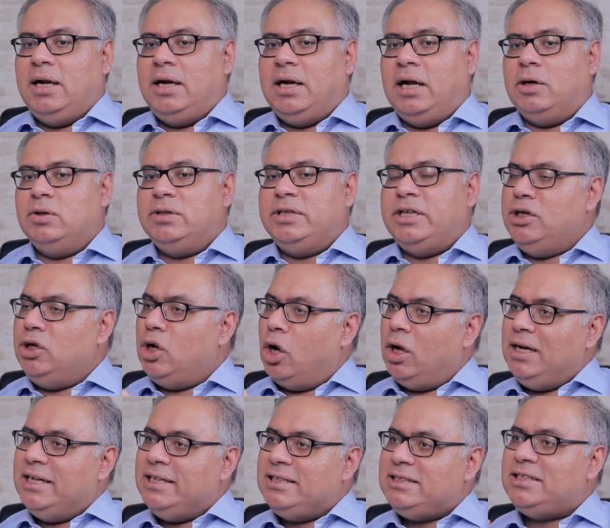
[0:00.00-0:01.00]
now the
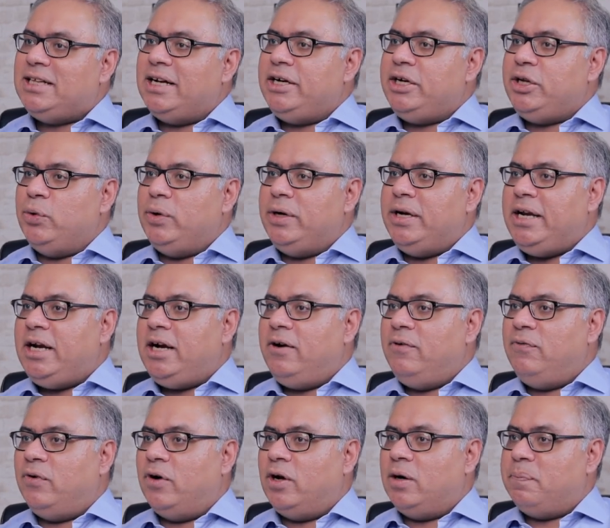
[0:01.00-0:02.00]
knowledge that you need
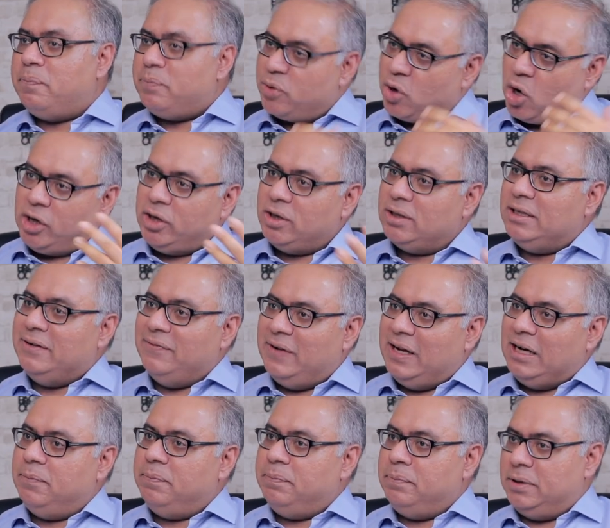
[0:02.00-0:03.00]
for product
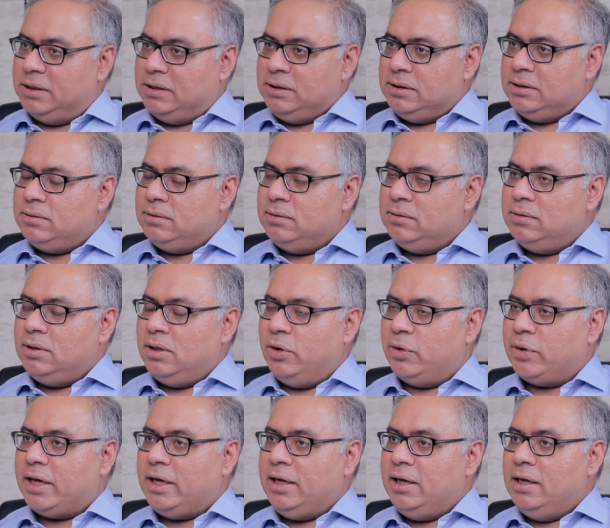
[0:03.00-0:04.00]
development,
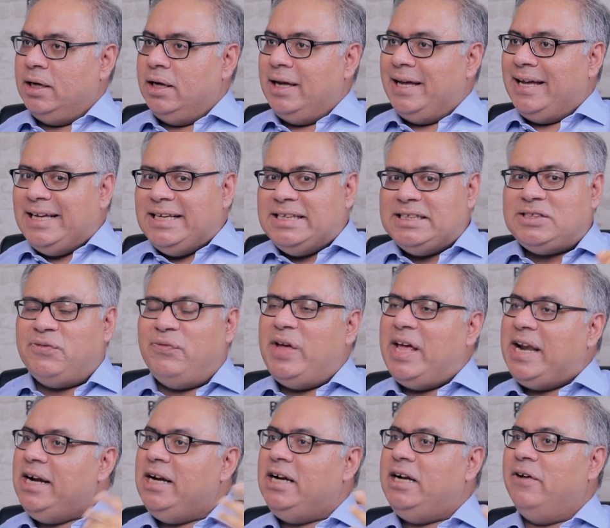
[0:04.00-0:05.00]
okay, is
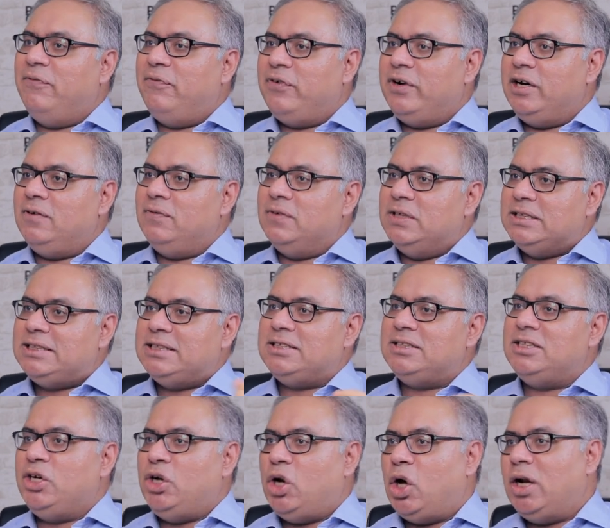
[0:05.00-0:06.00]
very different versus
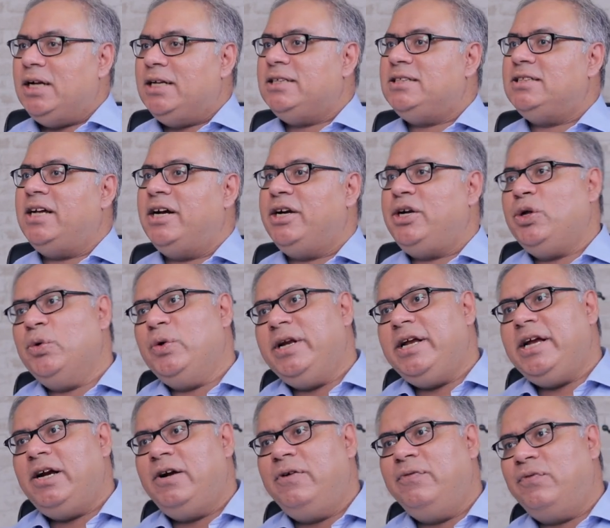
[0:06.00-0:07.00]
the knowledge that you
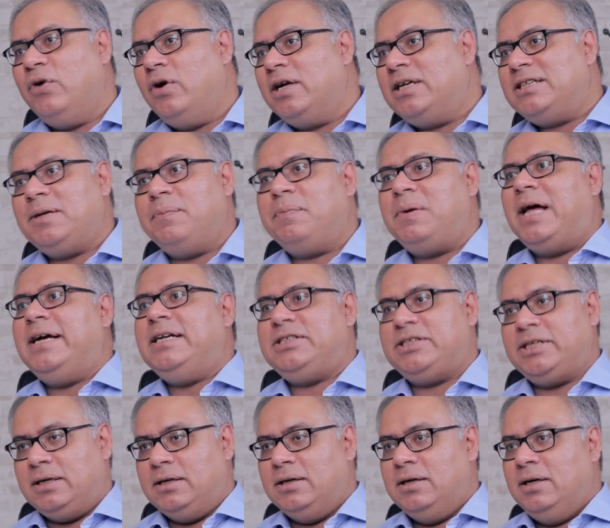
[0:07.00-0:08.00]
need for supply
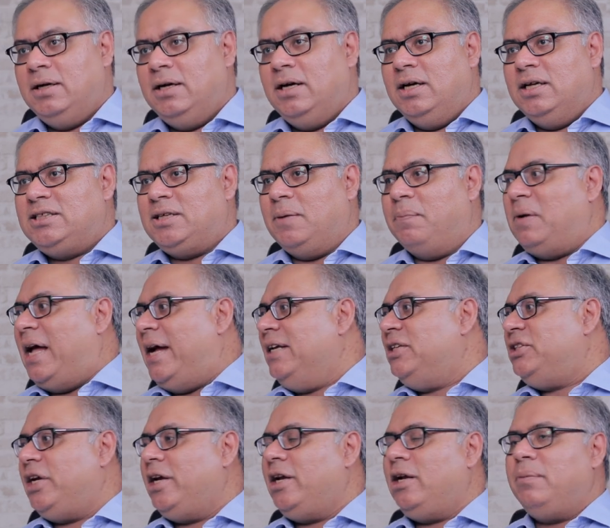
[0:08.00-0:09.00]
chain. Supply
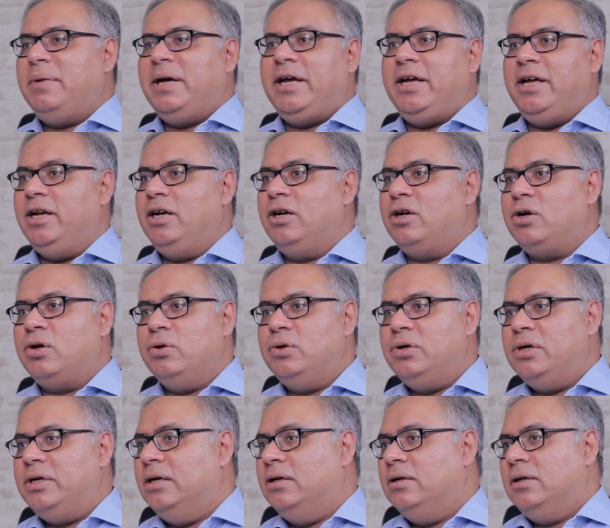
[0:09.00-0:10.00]
chain may
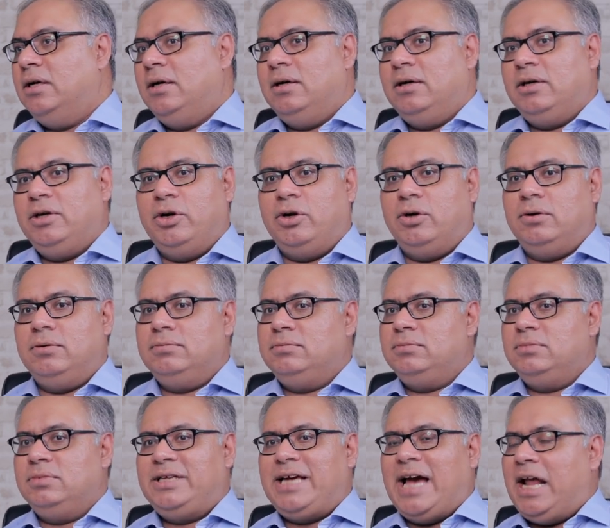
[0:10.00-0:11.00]
include, you know,
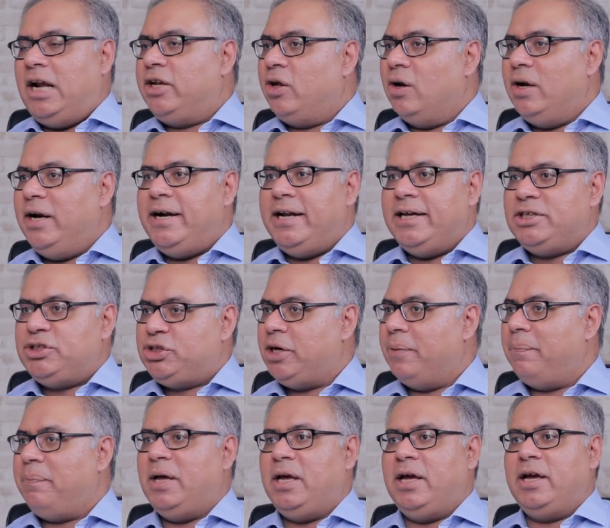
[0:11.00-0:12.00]
calculating
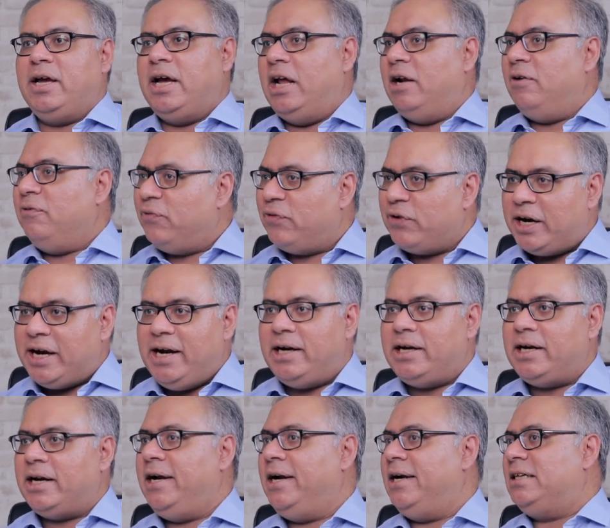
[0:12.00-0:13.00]
shipping and freight
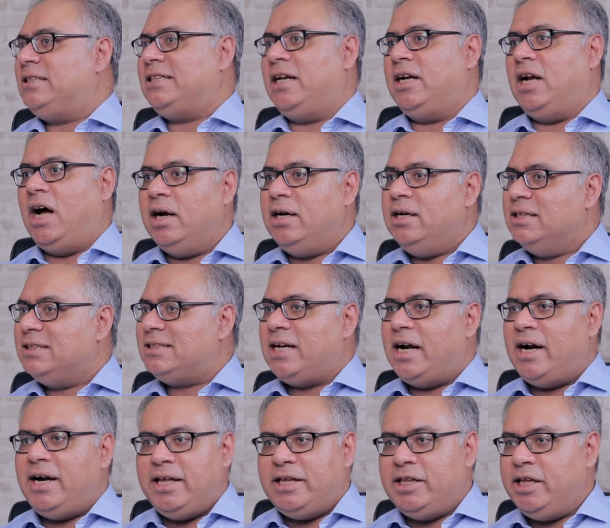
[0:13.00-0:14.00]
rates and
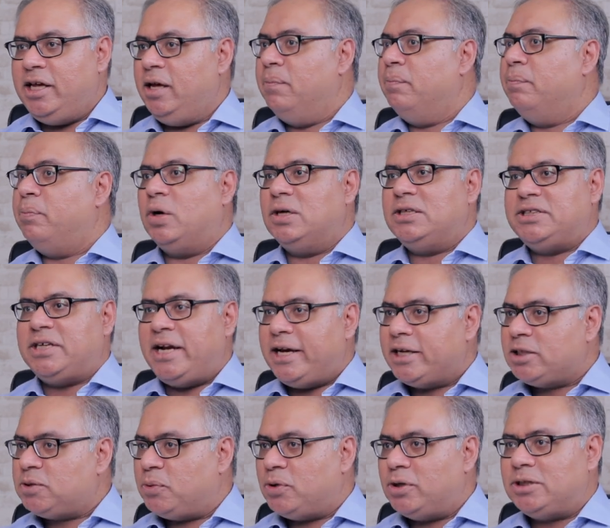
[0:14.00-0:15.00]
understanding the imports and
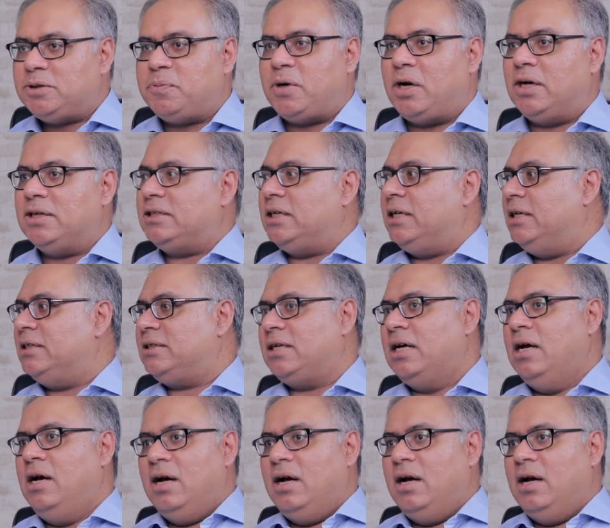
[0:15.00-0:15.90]
exports process,